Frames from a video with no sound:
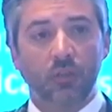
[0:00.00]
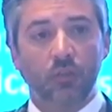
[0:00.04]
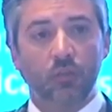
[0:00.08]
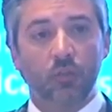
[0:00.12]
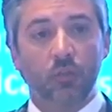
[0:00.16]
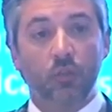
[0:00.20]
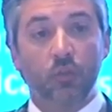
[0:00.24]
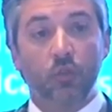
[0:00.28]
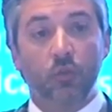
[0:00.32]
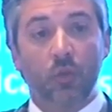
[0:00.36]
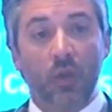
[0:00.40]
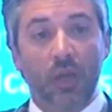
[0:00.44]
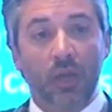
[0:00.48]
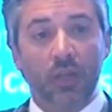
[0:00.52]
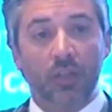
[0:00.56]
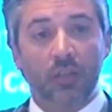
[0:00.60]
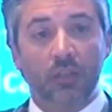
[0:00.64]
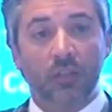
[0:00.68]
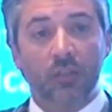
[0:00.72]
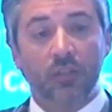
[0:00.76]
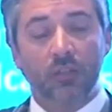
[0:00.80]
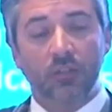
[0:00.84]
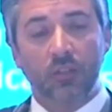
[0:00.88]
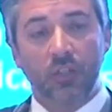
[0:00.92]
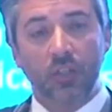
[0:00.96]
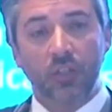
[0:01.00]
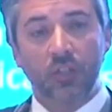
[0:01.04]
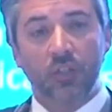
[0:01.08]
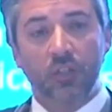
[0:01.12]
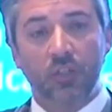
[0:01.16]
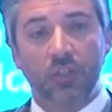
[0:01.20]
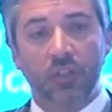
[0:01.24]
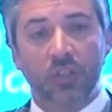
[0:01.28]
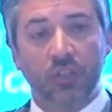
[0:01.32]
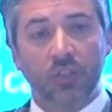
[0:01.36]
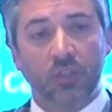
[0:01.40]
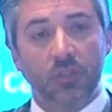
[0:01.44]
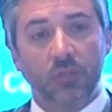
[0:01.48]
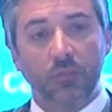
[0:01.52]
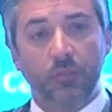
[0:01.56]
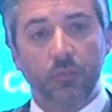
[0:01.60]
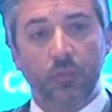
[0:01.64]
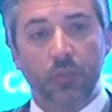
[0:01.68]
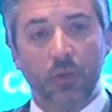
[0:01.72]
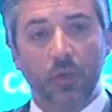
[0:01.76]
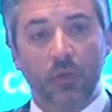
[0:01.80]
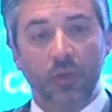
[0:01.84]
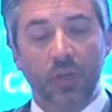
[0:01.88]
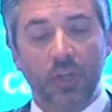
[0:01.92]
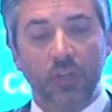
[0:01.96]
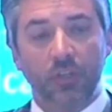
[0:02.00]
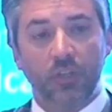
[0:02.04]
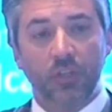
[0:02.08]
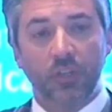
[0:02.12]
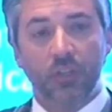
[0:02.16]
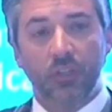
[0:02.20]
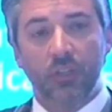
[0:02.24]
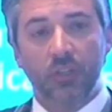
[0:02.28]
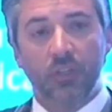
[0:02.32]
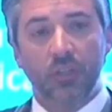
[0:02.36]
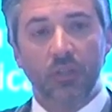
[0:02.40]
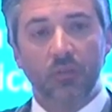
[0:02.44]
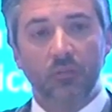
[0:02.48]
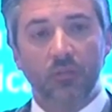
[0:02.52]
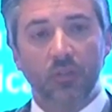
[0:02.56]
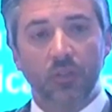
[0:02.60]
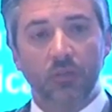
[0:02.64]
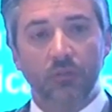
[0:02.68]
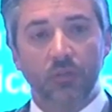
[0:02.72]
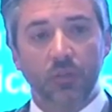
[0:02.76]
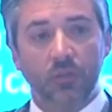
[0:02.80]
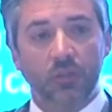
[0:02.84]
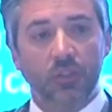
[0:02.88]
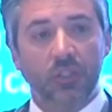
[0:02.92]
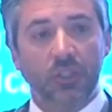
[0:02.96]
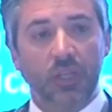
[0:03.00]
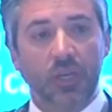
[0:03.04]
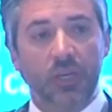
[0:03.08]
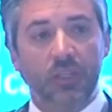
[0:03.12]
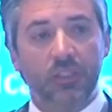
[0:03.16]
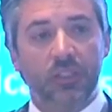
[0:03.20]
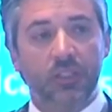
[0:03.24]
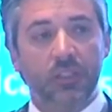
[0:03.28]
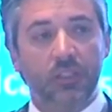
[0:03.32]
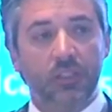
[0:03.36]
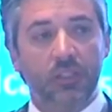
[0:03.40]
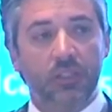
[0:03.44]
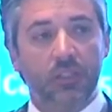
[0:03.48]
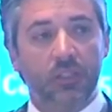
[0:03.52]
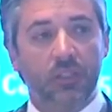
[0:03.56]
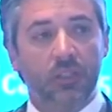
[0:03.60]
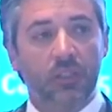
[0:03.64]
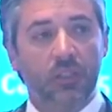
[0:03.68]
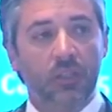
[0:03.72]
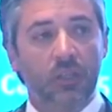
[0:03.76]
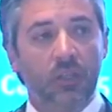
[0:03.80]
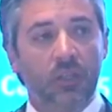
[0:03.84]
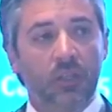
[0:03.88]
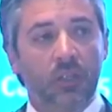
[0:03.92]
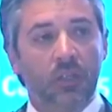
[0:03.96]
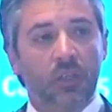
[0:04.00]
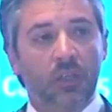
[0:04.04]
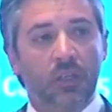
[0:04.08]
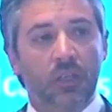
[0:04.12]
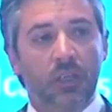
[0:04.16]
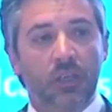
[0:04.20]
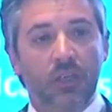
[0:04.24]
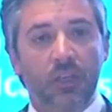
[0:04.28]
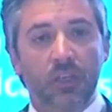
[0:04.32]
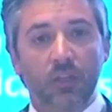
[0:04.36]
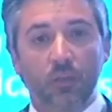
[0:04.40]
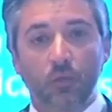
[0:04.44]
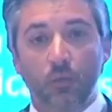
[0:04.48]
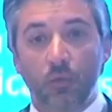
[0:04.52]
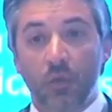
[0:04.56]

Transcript: to track teachers' progression in terms of using ICT?